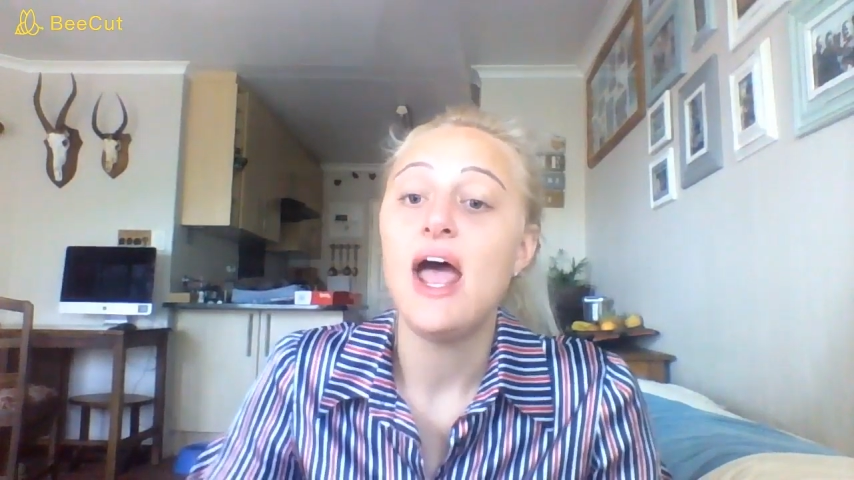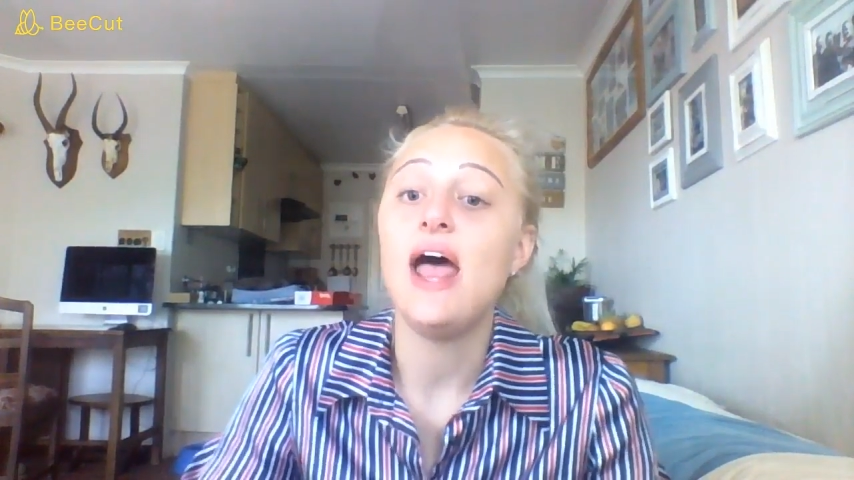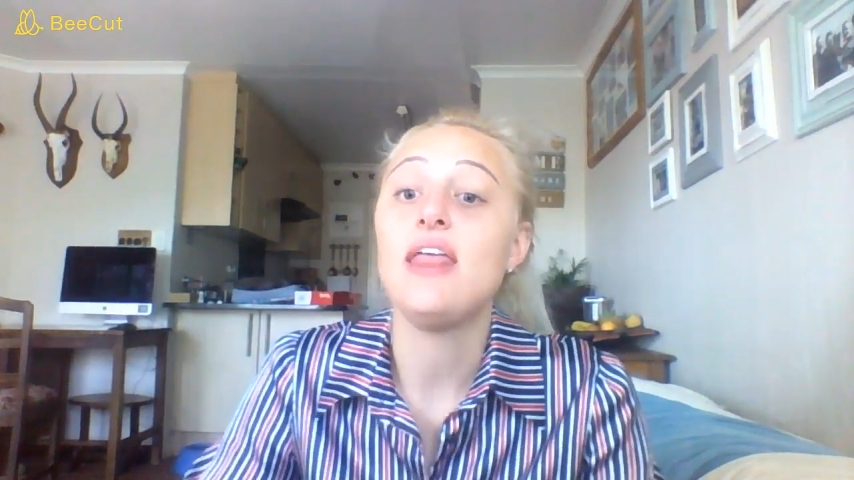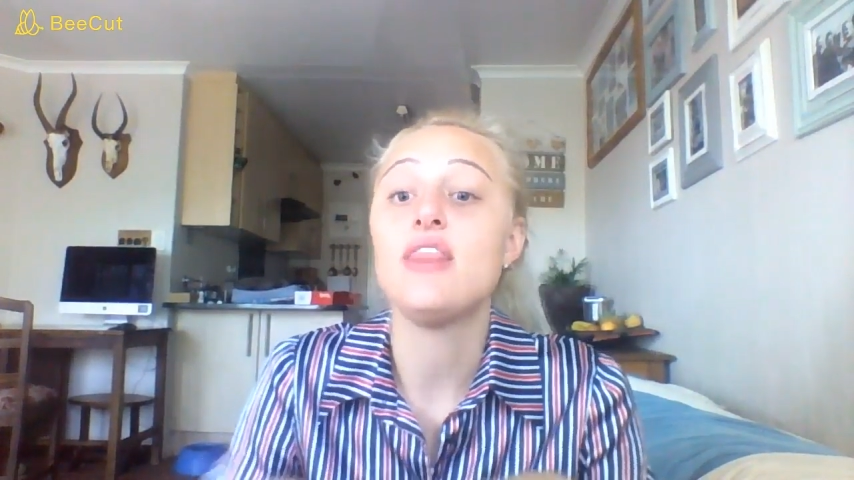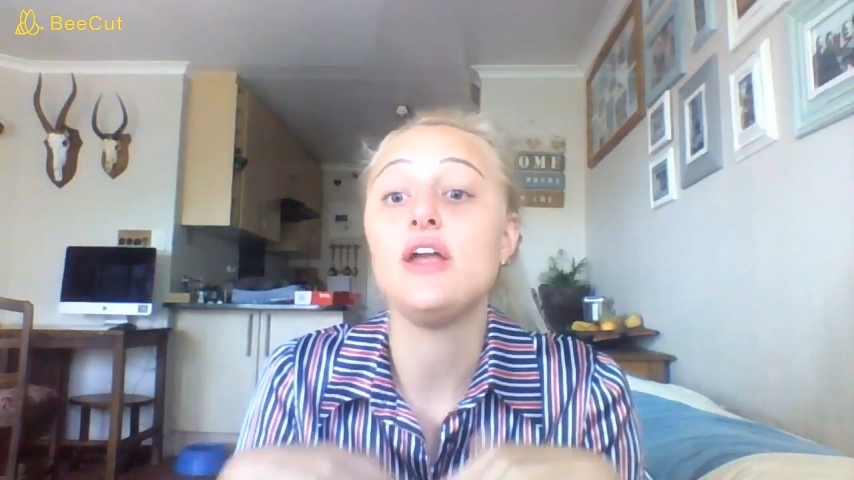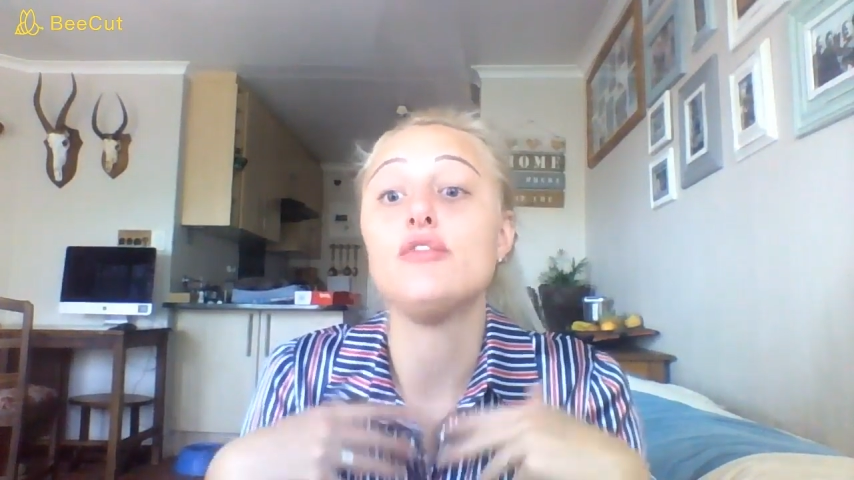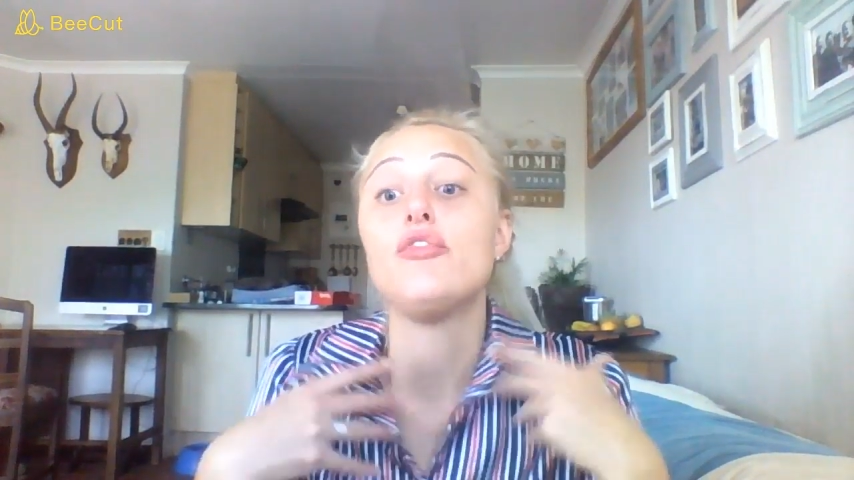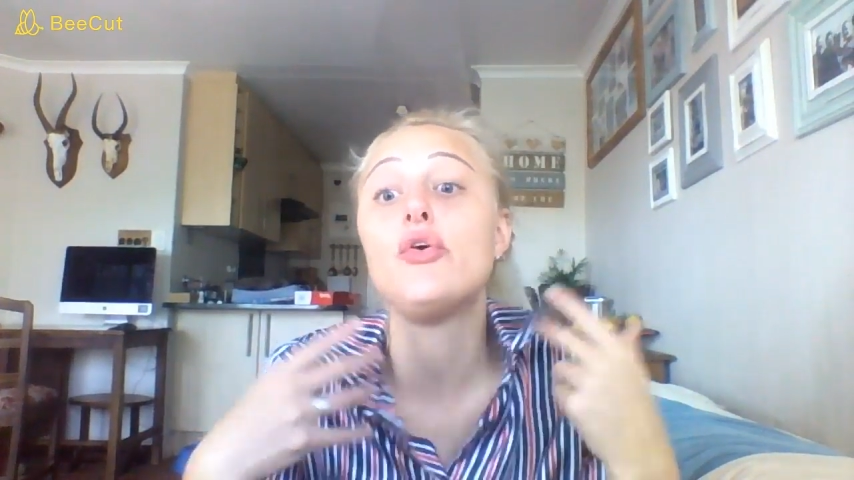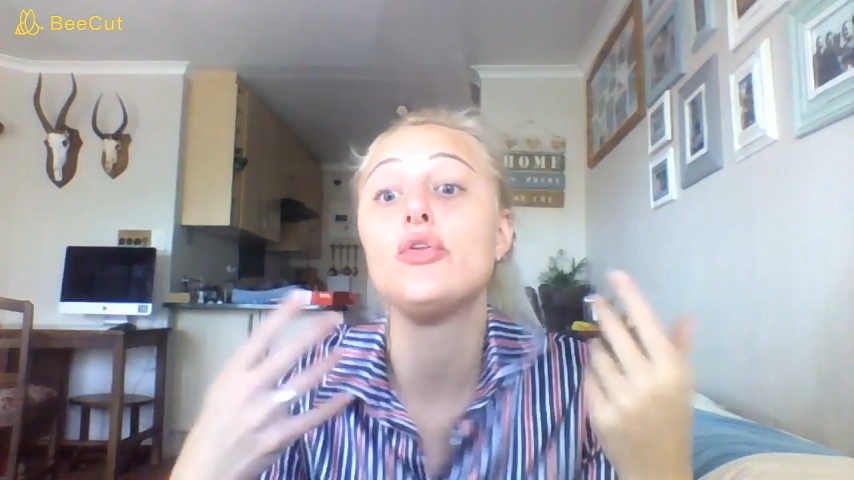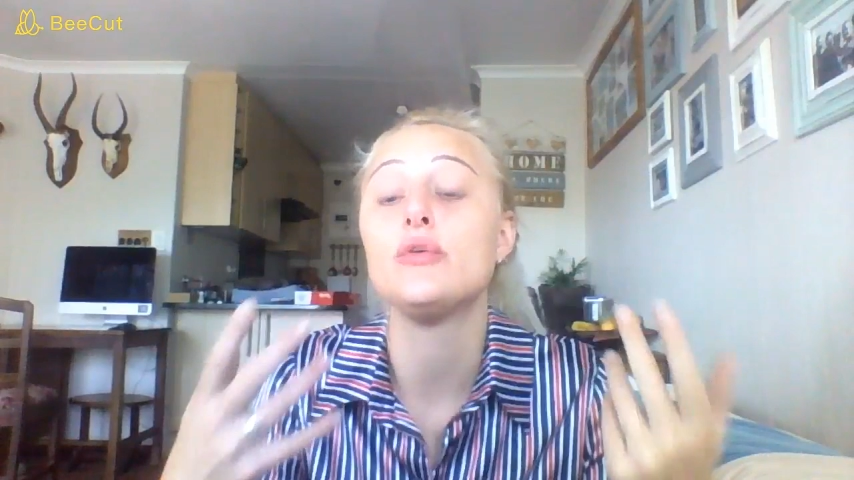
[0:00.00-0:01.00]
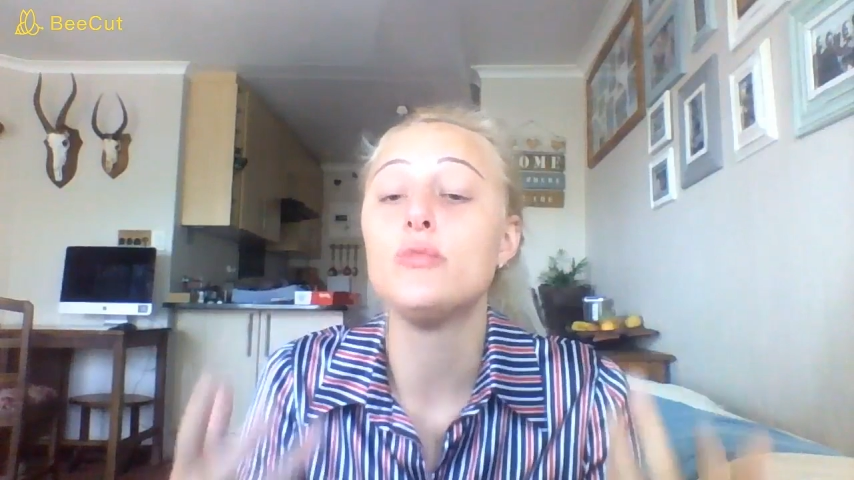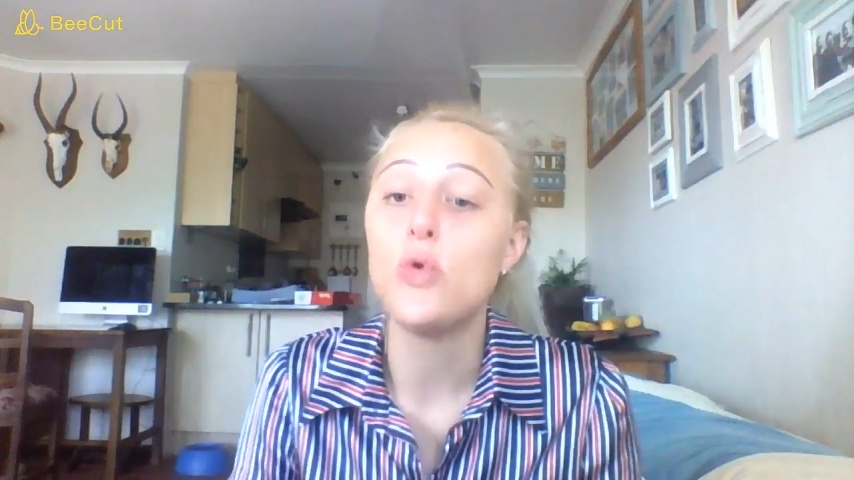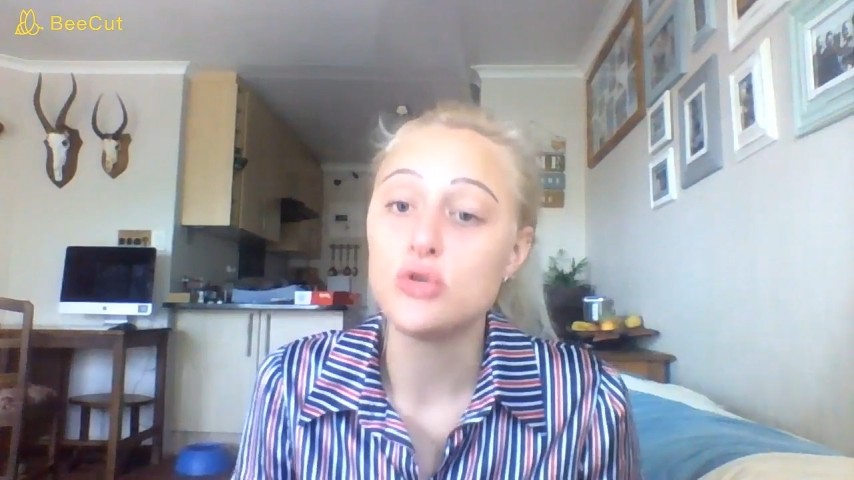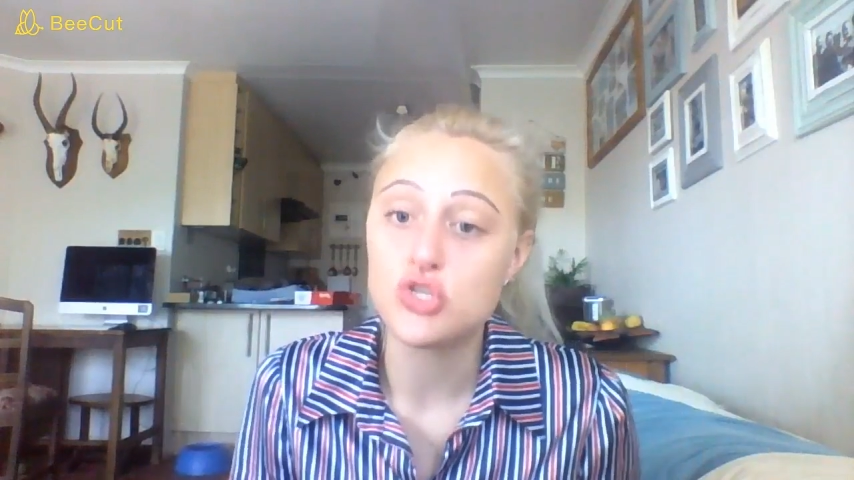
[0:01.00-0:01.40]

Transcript: and then furthermore